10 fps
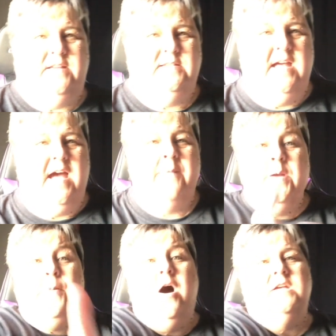that. I'm going
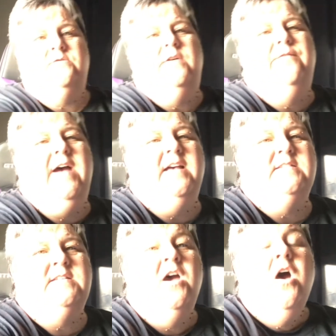to pause real
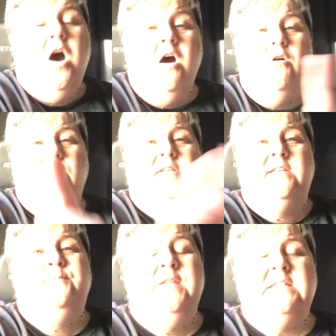fast. Oh,
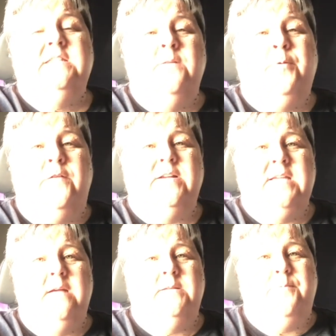this is a perfect
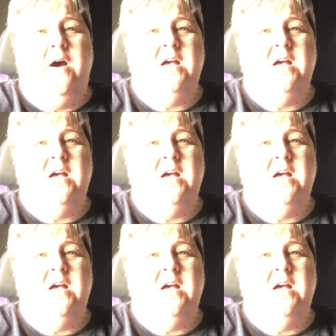time to pause